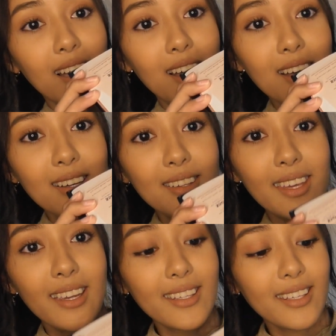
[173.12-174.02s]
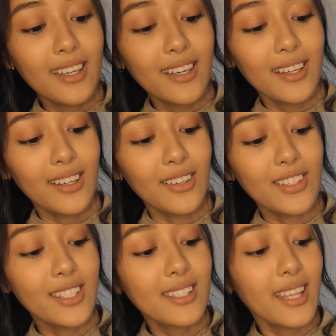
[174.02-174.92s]
Oh, there you go.
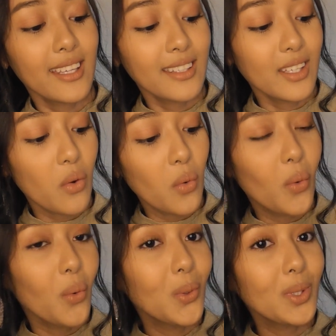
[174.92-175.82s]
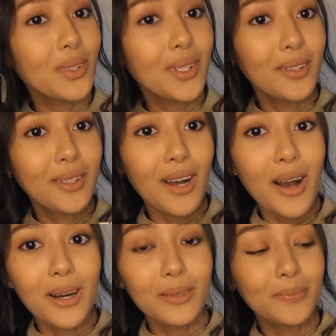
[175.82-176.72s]
Just like the old
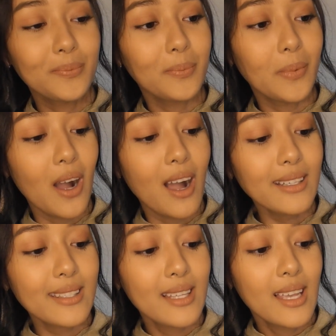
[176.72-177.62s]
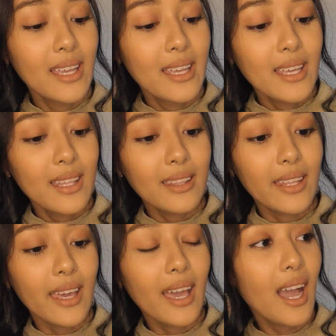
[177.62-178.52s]
box,
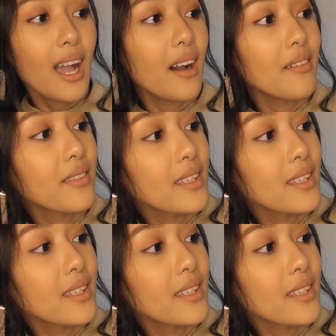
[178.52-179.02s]
they have